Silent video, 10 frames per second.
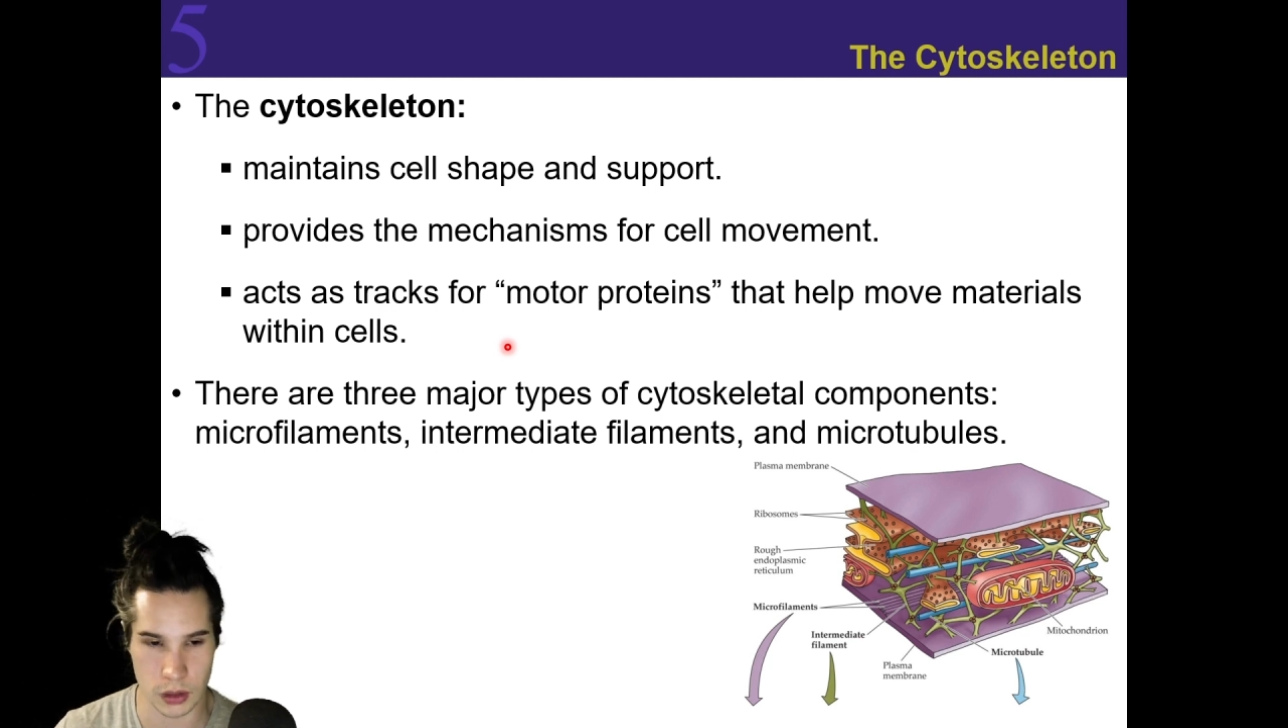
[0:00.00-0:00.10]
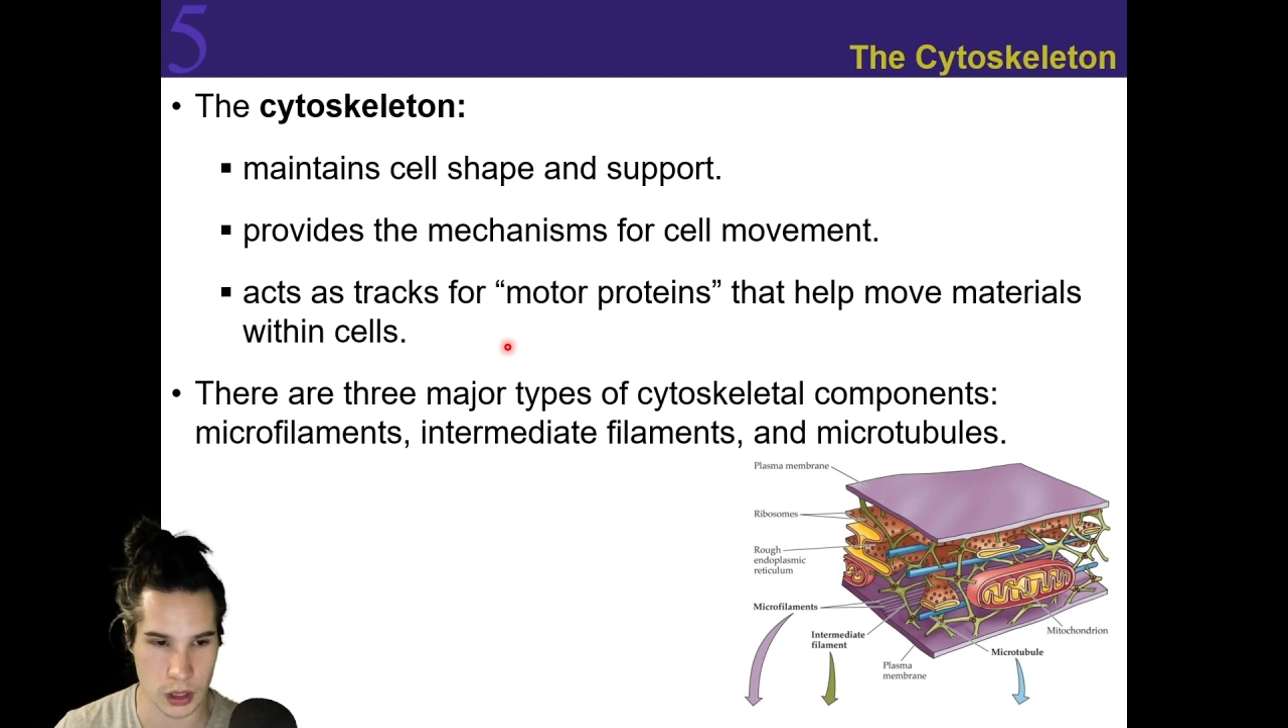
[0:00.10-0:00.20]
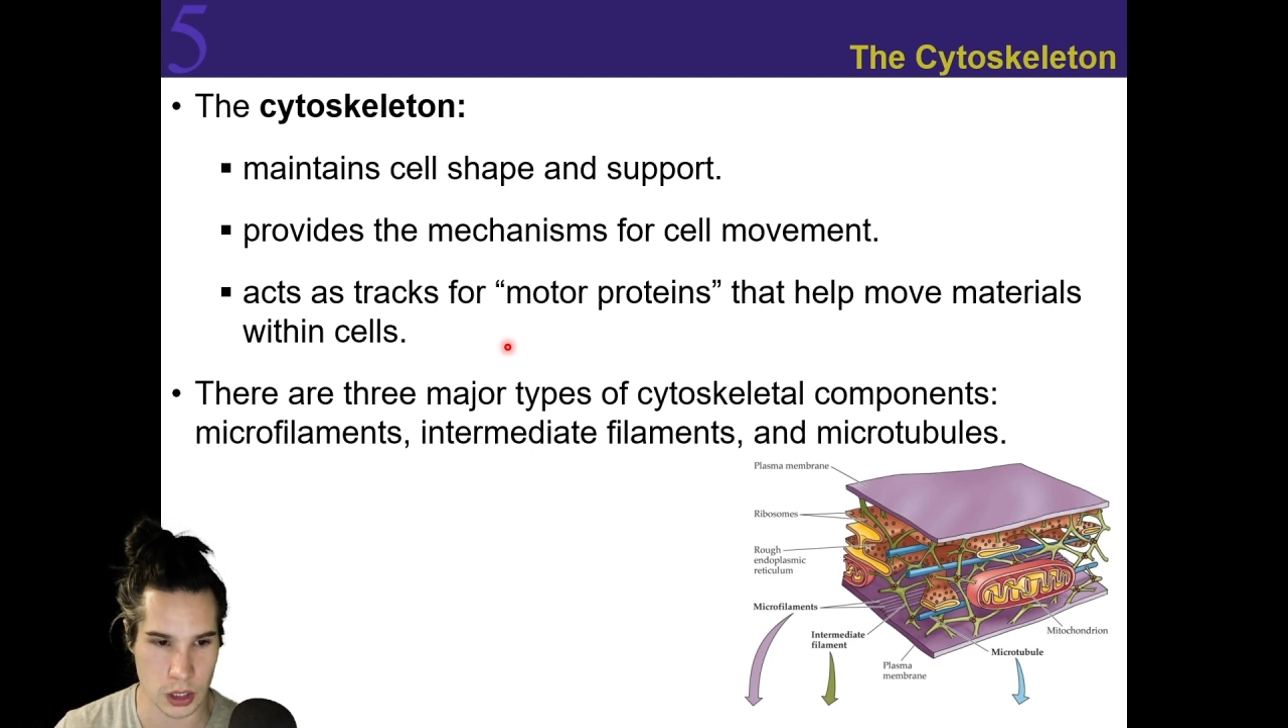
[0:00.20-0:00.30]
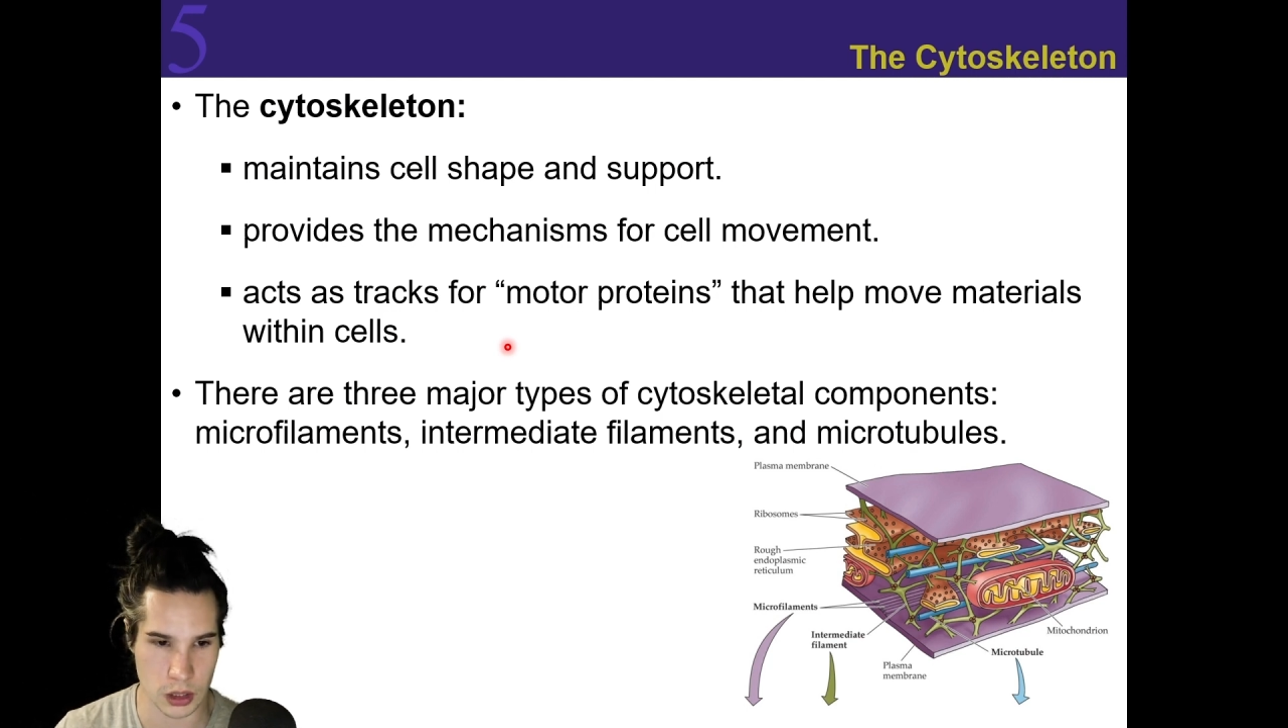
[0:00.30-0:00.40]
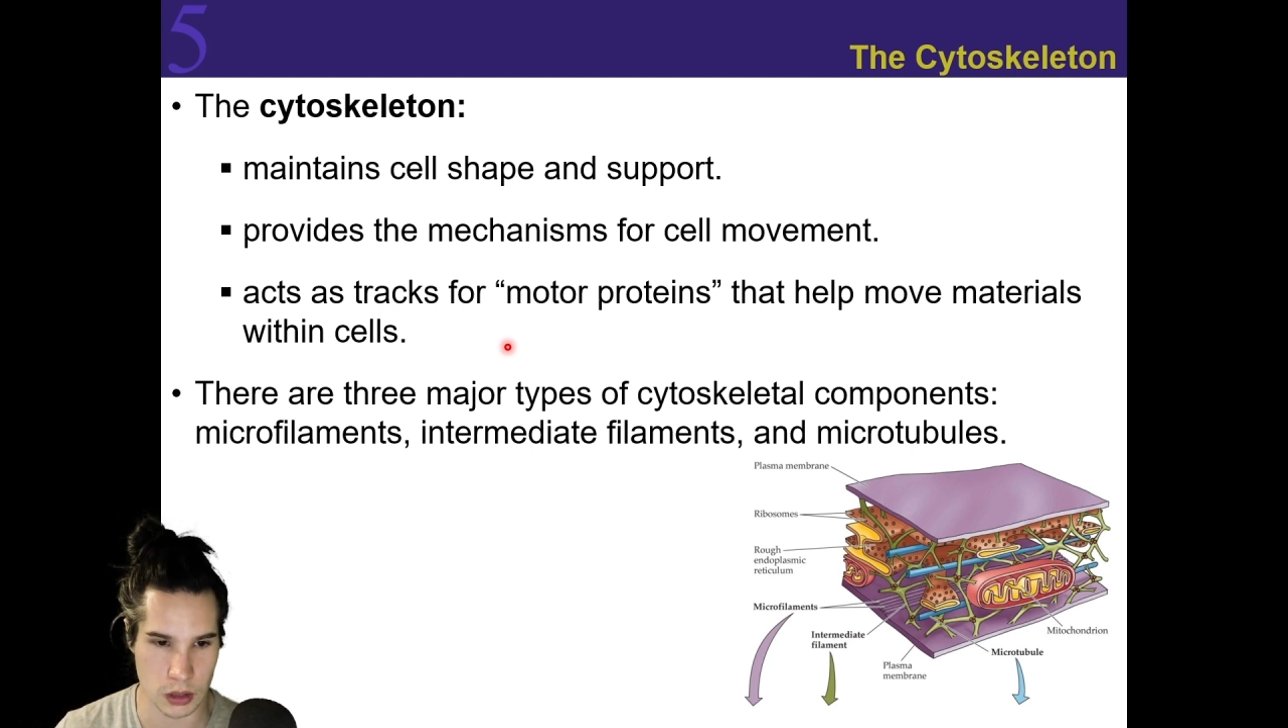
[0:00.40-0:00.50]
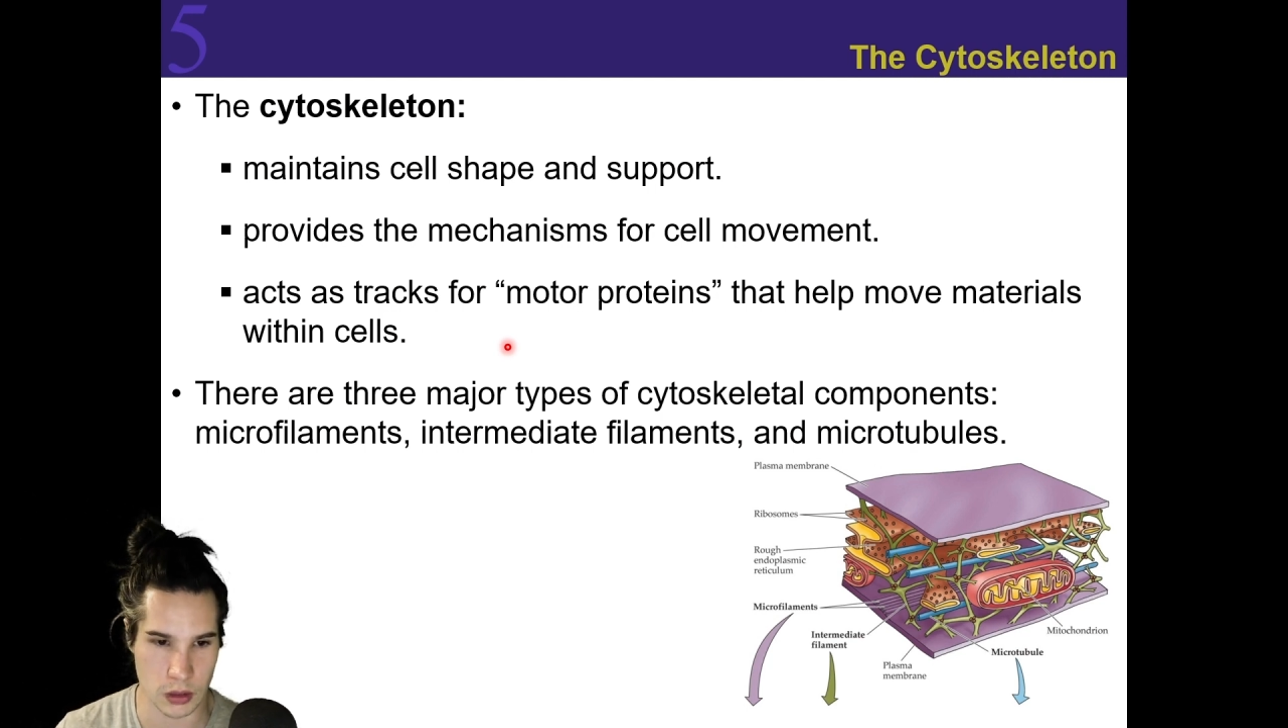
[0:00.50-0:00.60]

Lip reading: locations